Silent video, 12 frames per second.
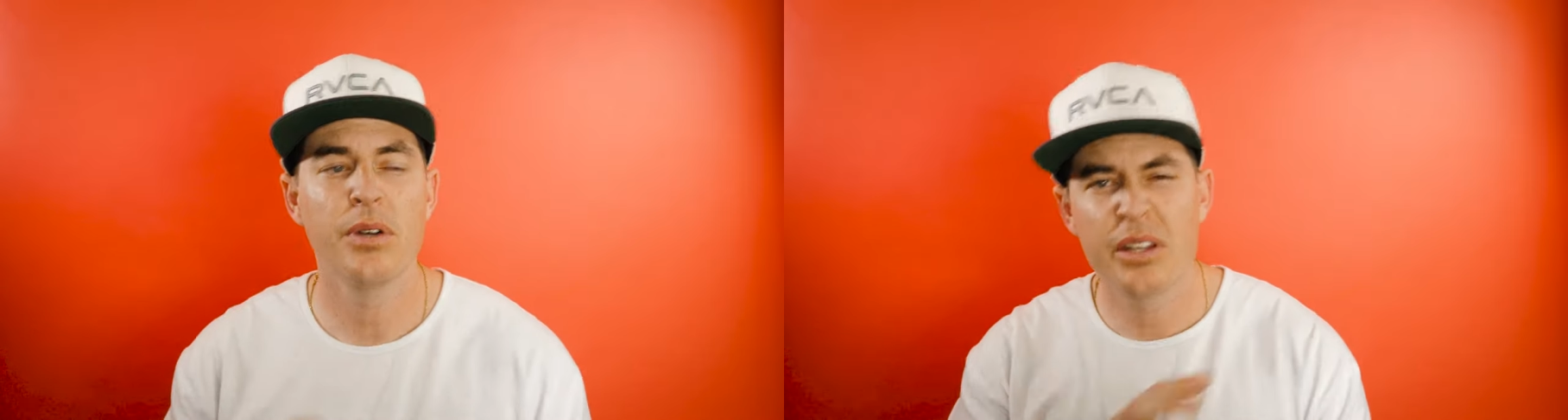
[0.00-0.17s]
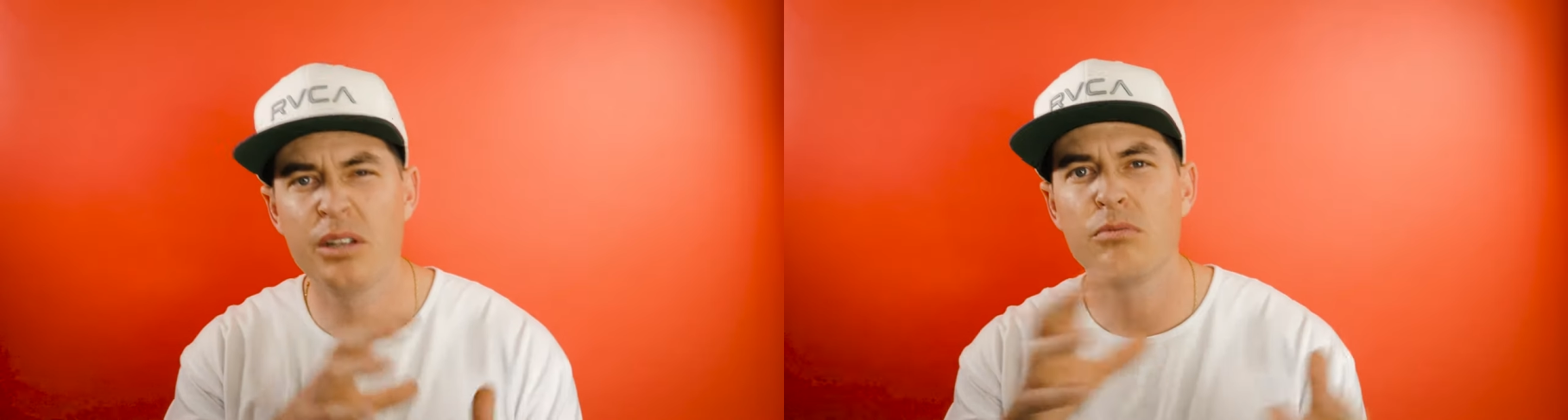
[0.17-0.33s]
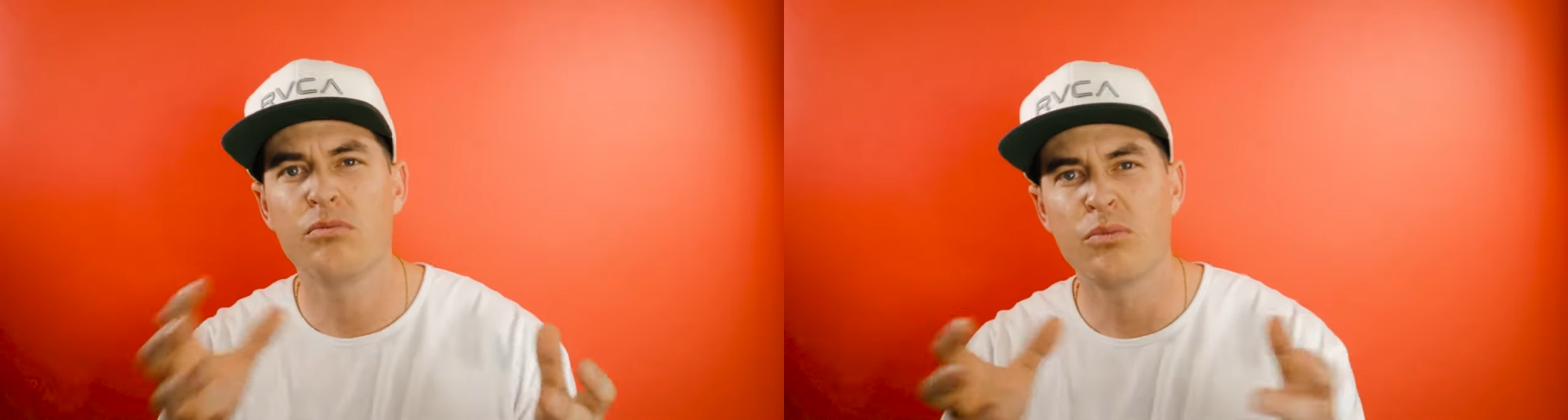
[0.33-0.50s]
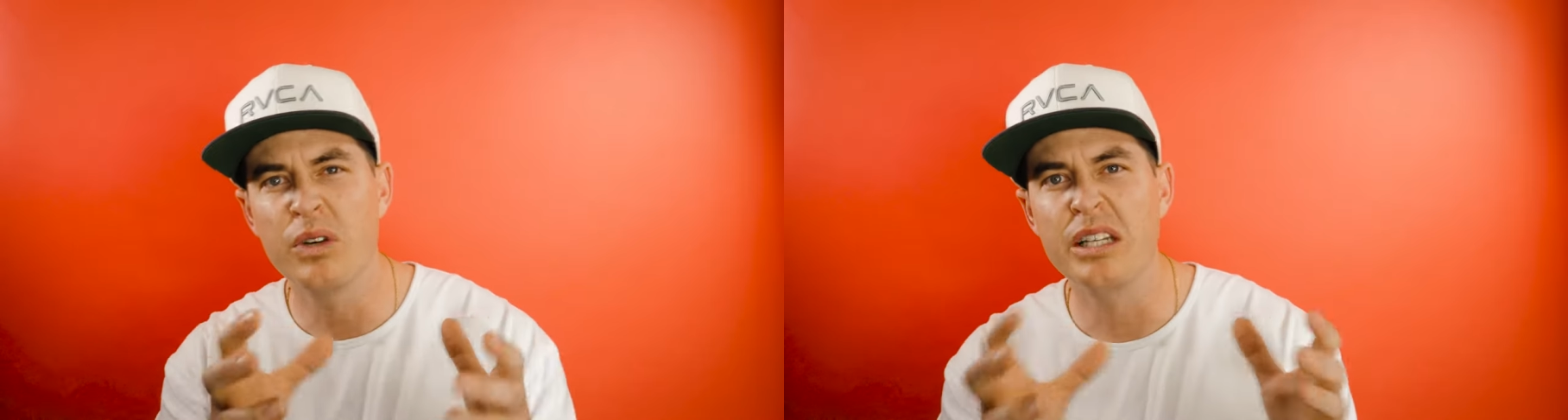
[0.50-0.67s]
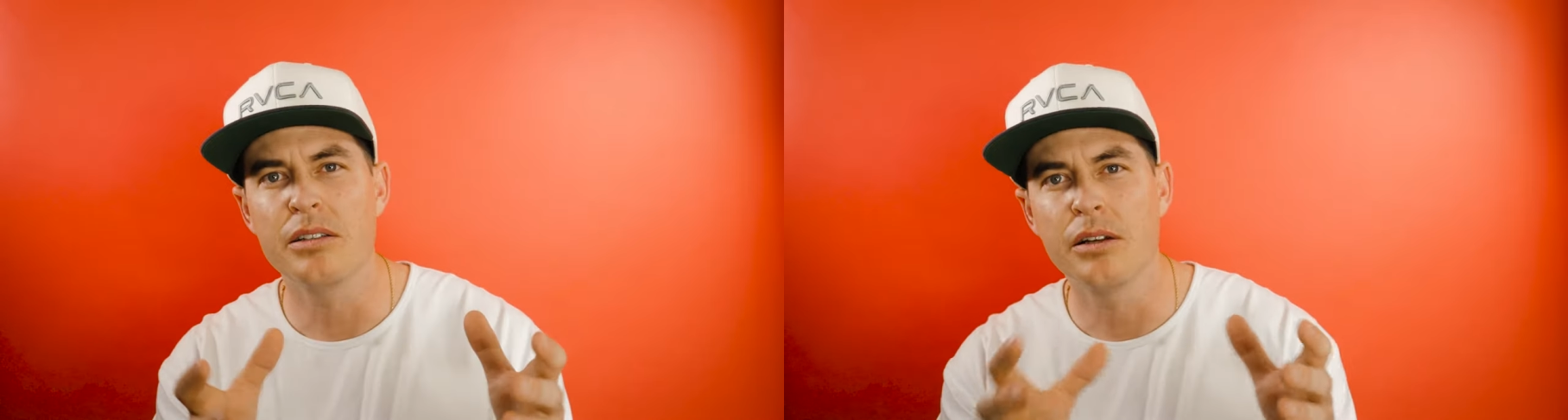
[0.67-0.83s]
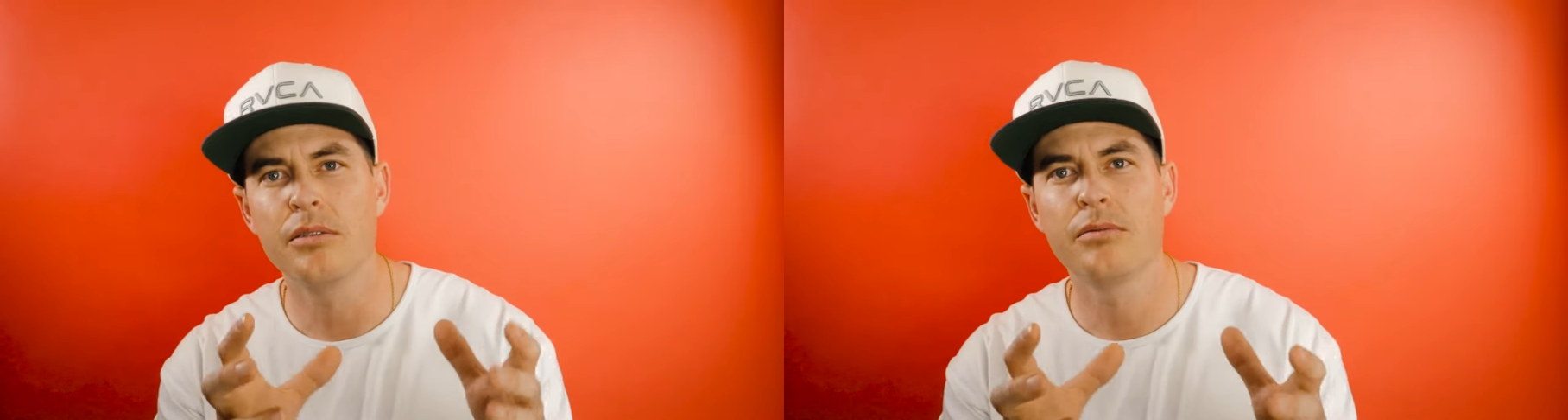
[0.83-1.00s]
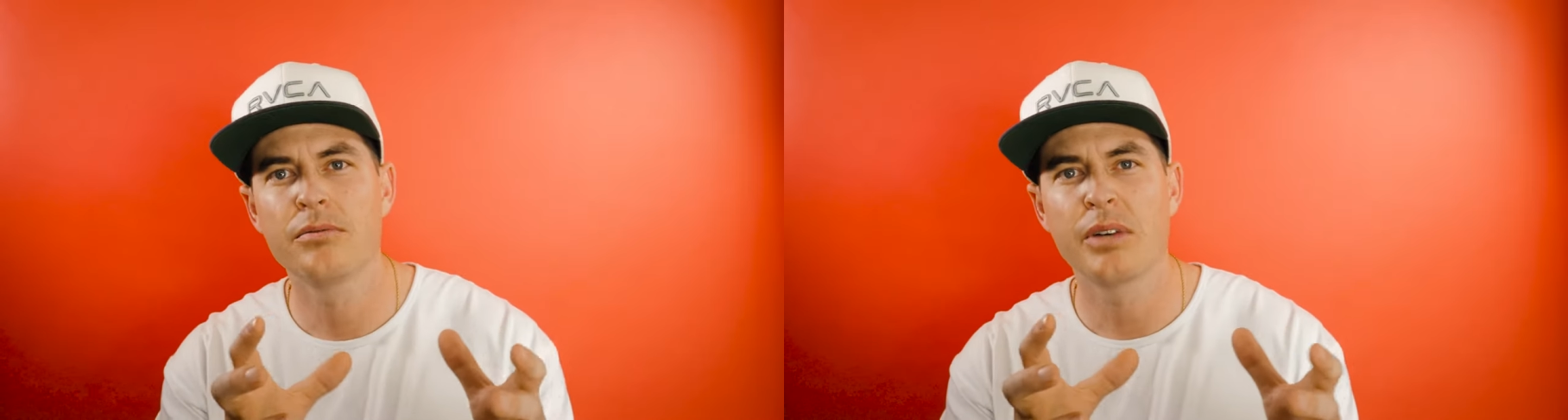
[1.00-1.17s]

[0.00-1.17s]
within reason,